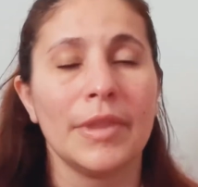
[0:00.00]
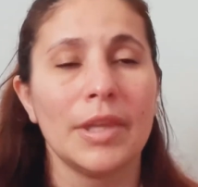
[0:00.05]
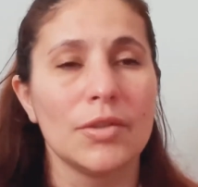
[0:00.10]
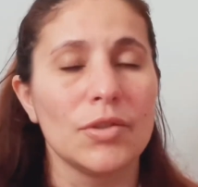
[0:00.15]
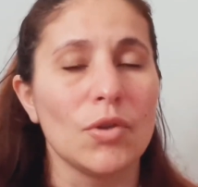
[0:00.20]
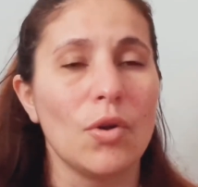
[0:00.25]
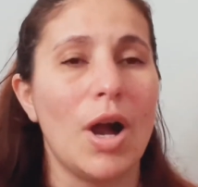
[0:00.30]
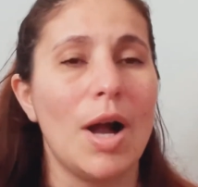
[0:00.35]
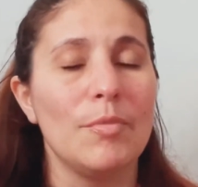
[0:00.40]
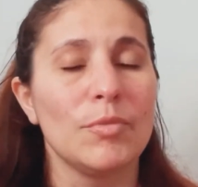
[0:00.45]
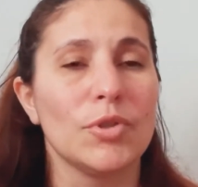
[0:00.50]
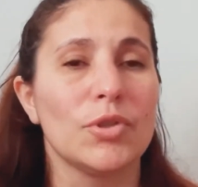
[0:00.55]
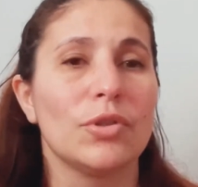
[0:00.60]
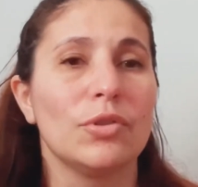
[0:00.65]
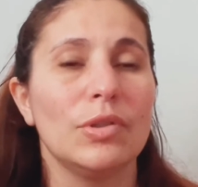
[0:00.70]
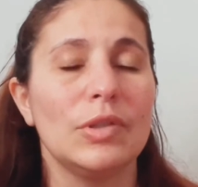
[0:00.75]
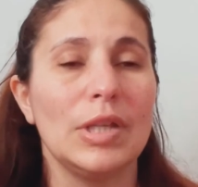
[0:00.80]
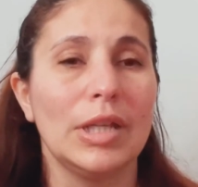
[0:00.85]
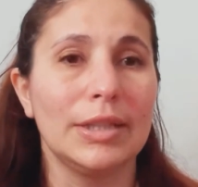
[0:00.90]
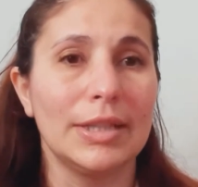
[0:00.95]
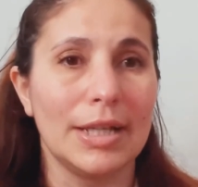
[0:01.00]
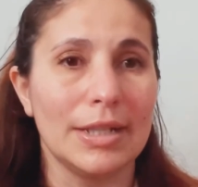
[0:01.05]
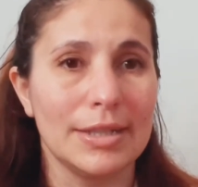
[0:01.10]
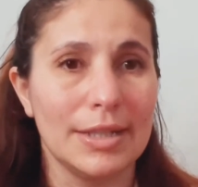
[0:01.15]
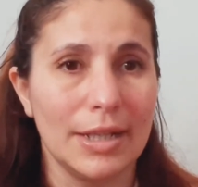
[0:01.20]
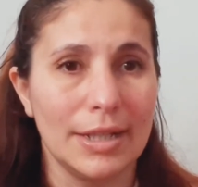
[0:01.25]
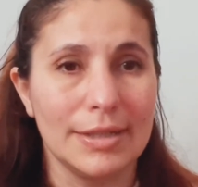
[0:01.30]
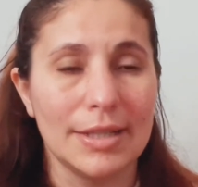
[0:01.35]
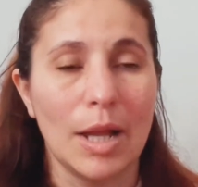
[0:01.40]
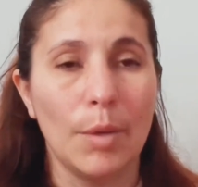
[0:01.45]
So I'm just going to take that
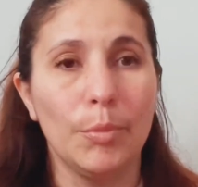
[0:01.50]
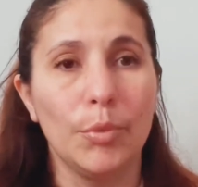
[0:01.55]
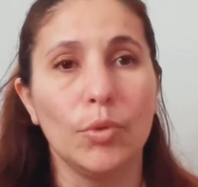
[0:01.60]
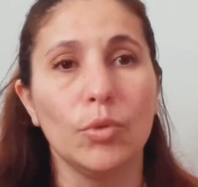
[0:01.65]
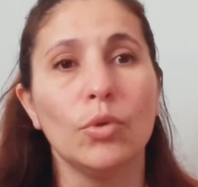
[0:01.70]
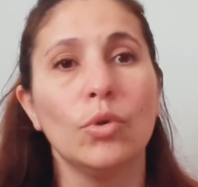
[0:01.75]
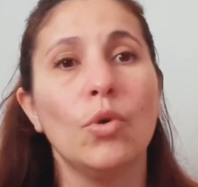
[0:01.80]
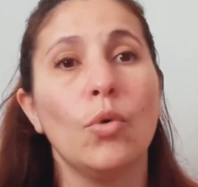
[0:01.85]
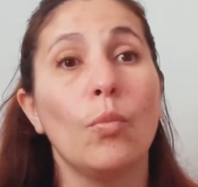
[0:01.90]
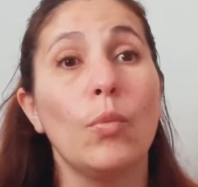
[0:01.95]
example.